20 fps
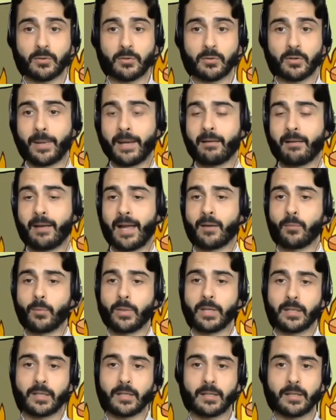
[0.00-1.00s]
about how
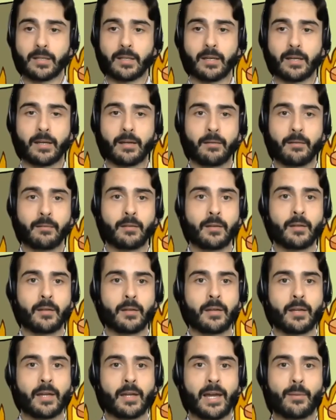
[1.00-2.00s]
we can
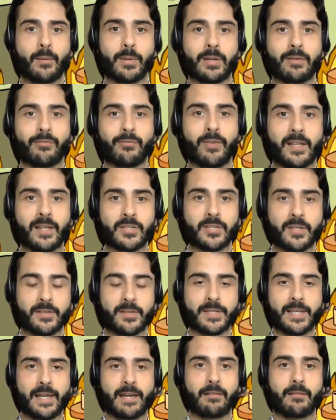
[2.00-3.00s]
flesh
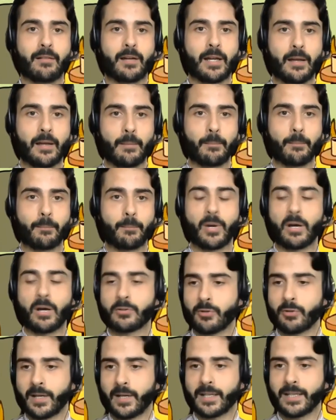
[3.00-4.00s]
those out. But I'll
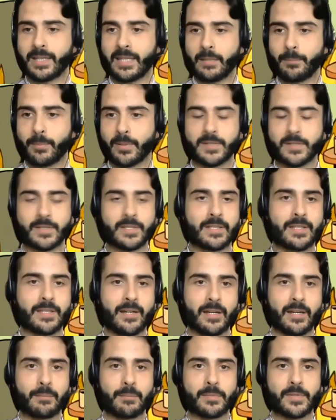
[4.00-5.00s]
try and keep us to
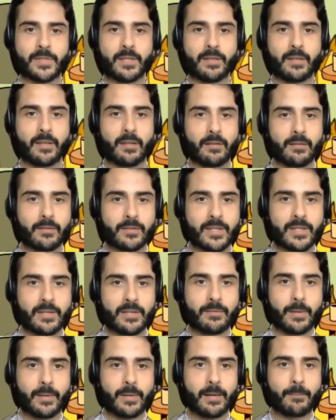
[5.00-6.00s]
time. So
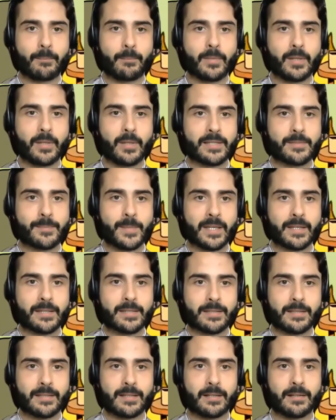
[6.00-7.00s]
let's make a
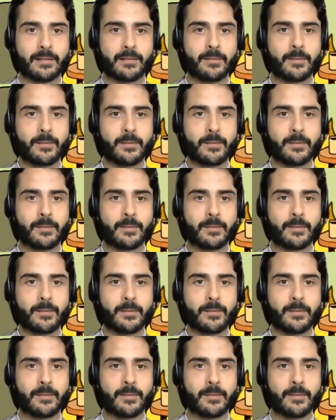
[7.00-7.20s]
start.